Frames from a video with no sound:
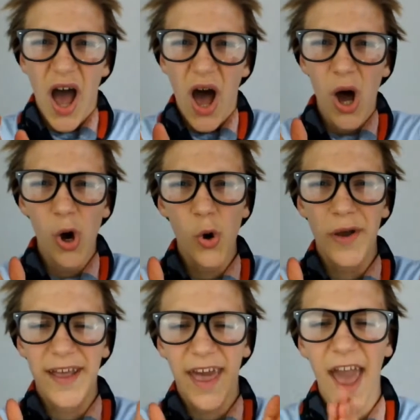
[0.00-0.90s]

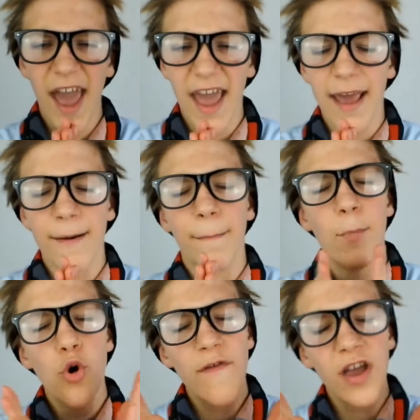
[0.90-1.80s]
Okay,
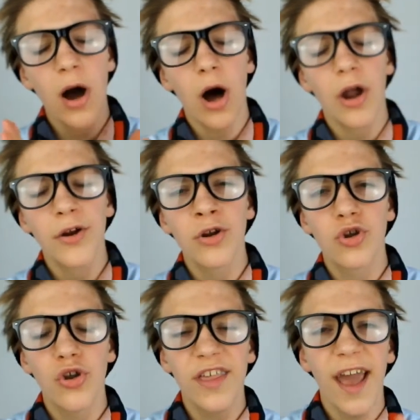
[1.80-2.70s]
moving on
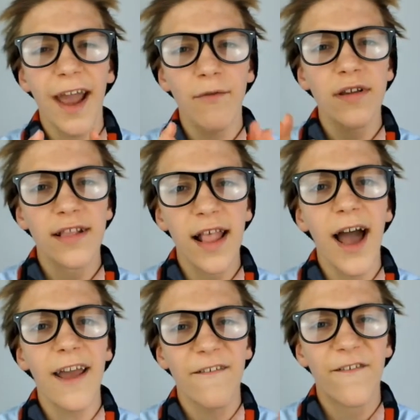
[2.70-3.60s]
to the average
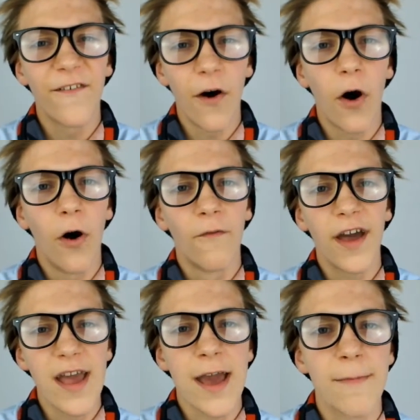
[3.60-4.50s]
life of
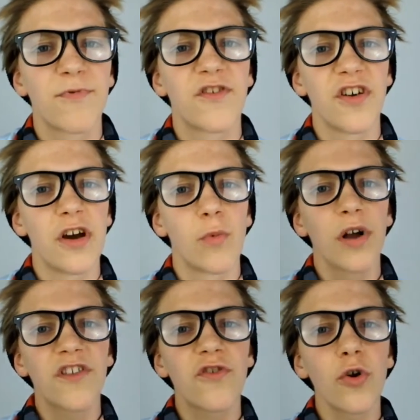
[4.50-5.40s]
a hipster.
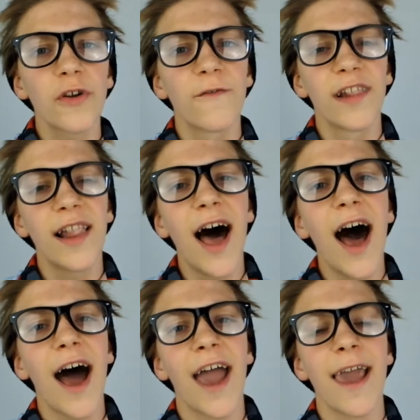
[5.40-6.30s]
What sort of
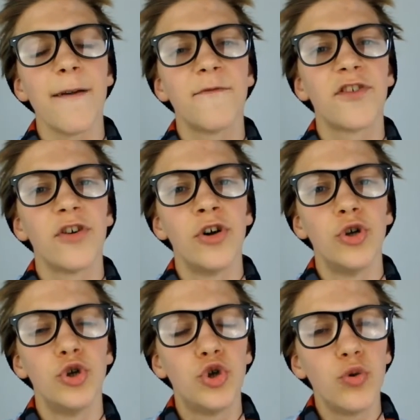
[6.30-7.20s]
lives
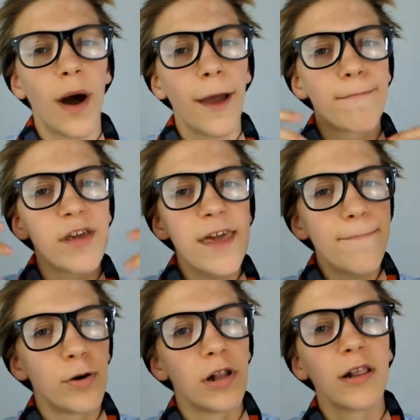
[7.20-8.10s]
do my
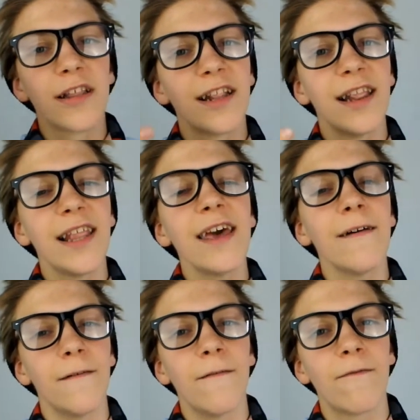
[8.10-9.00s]
people
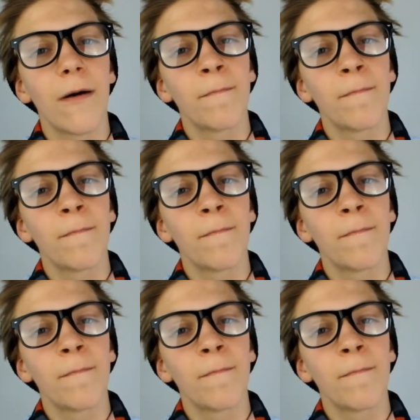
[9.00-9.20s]
live?